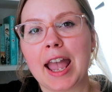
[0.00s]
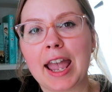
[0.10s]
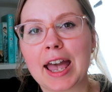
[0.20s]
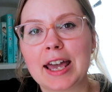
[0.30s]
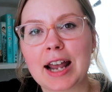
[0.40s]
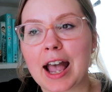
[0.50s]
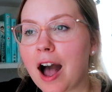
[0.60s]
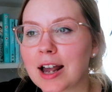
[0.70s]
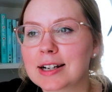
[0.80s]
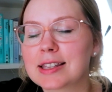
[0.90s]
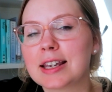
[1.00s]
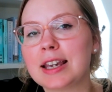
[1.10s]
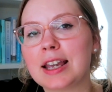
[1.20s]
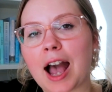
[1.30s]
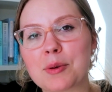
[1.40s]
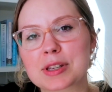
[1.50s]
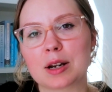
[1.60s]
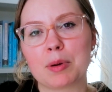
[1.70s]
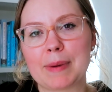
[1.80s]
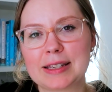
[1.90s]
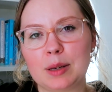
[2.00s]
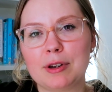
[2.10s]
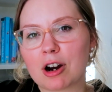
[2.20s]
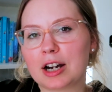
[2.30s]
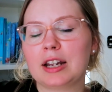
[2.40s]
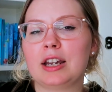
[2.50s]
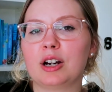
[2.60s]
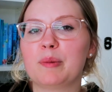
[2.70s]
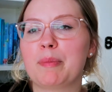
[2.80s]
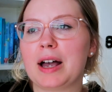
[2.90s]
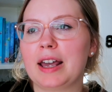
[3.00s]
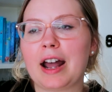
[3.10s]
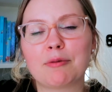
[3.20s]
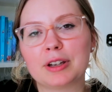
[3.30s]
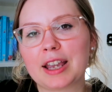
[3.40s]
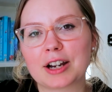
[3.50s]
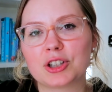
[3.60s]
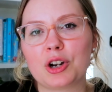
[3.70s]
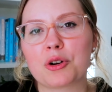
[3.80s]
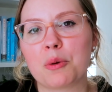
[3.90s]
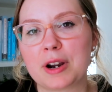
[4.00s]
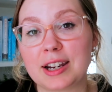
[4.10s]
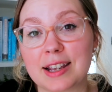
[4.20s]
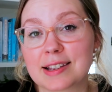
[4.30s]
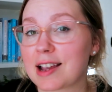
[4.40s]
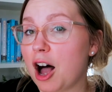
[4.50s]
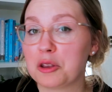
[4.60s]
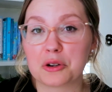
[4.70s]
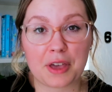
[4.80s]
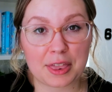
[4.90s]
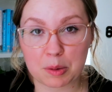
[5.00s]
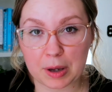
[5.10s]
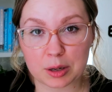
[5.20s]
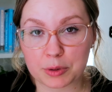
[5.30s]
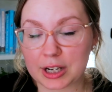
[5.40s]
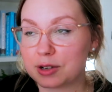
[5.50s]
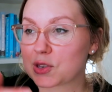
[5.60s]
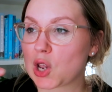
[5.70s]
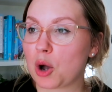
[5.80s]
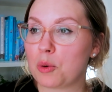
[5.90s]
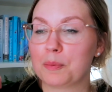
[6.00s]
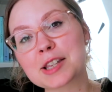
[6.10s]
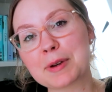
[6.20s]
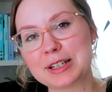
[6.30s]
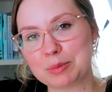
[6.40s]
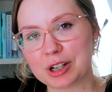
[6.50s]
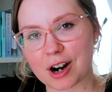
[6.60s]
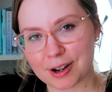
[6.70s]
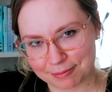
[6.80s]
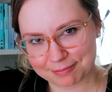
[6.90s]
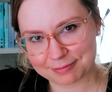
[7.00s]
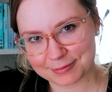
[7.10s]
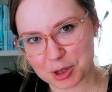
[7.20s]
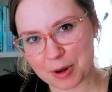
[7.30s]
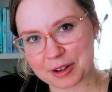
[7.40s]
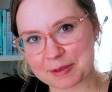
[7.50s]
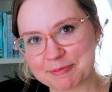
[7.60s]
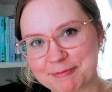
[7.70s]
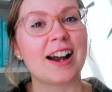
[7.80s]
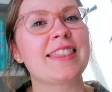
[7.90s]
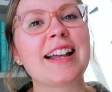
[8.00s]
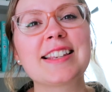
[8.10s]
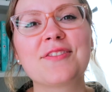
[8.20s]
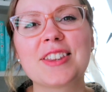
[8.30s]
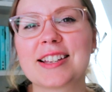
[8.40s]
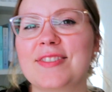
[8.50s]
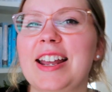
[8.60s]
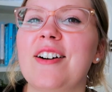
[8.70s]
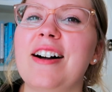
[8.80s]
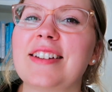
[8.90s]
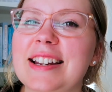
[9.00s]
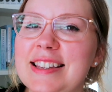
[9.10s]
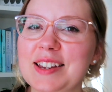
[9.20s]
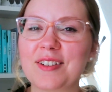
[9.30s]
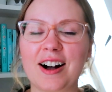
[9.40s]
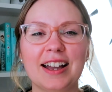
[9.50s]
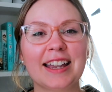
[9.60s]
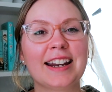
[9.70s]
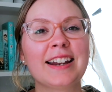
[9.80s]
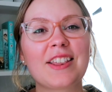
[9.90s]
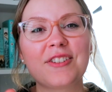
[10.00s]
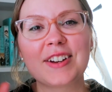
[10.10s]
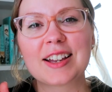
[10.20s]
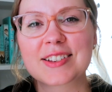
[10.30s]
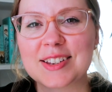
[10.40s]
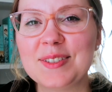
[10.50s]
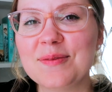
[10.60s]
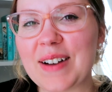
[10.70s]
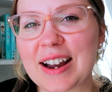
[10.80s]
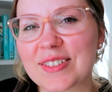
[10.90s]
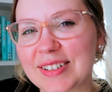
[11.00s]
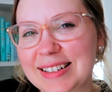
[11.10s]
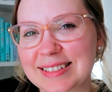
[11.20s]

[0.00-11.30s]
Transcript: And I honestly, I was gonna put my TBR in here, but I really actually don't know what it is other than the buddy read. So that's my TBR. You're welcome. All right, that's it for this video. I'm gonna see you all in another video soon. Bye everyone.